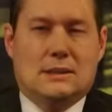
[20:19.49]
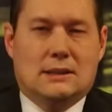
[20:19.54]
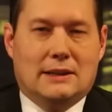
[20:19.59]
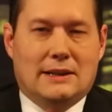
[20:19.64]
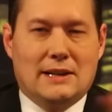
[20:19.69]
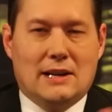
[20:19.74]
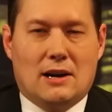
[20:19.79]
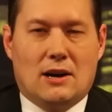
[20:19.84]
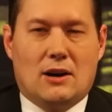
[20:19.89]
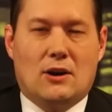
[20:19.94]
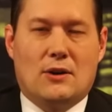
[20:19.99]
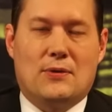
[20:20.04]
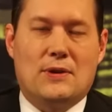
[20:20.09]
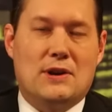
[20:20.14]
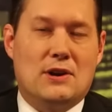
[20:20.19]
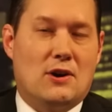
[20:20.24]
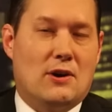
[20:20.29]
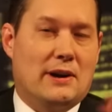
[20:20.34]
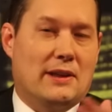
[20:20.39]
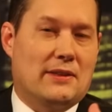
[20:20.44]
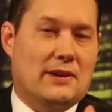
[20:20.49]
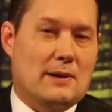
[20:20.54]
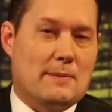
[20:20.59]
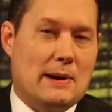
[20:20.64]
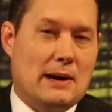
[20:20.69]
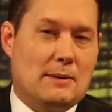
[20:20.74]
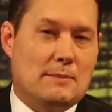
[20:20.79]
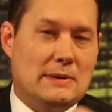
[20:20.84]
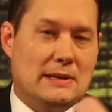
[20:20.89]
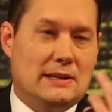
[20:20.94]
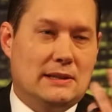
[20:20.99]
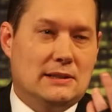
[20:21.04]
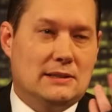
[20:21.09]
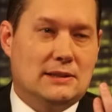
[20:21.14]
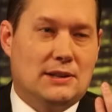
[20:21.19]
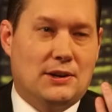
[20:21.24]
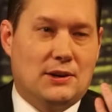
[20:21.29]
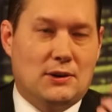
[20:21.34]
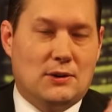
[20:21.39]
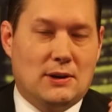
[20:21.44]
You know, if you know anything about me,
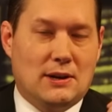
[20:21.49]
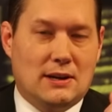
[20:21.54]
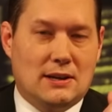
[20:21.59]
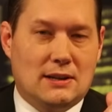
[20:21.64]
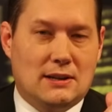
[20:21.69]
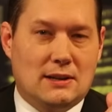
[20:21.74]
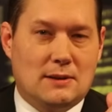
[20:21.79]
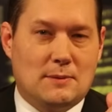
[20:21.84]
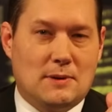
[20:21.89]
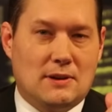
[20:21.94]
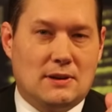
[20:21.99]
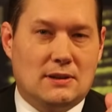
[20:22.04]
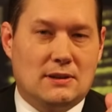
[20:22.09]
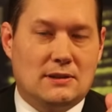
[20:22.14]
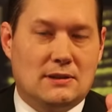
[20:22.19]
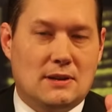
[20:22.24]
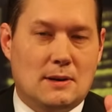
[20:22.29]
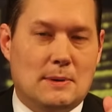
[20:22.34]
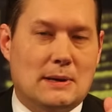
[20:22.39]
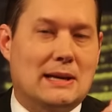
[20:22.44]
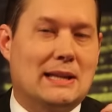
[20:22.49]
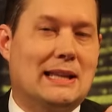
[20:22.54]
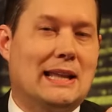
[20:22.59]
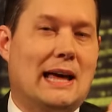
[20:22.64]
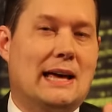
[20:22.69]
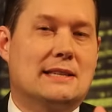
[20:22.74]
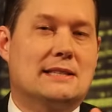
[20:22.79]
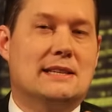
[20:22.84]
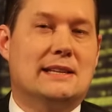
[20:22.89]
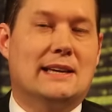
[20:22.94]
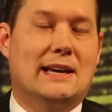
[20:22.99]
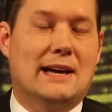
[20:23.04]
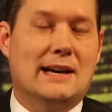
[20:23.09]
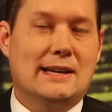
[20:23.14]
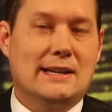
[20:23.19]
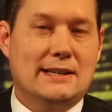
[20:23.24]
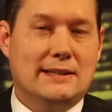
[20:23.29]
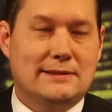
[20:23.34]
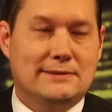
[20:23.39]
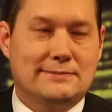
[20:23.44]
you know, I'm a classy
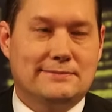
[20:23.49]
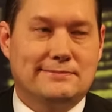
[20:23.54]
guy.